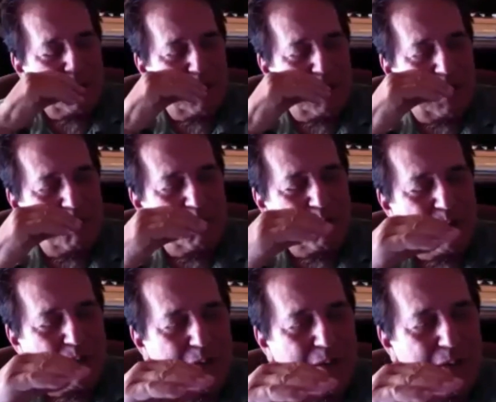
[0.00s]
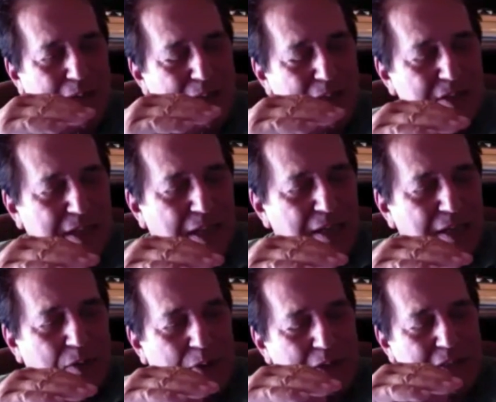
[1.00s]
and I'm sure I understand
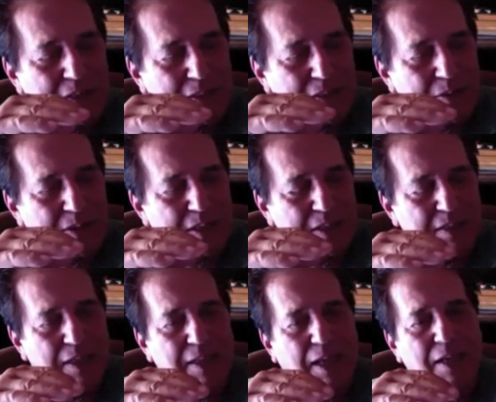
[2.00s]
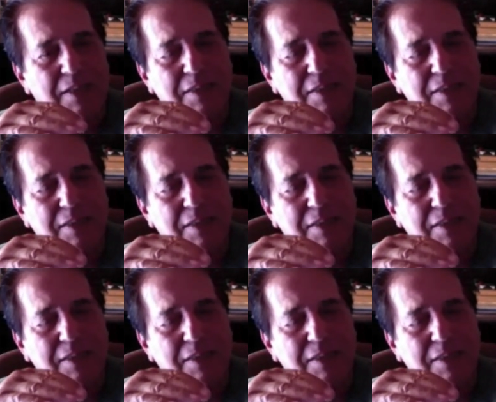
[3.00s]
now why she said that.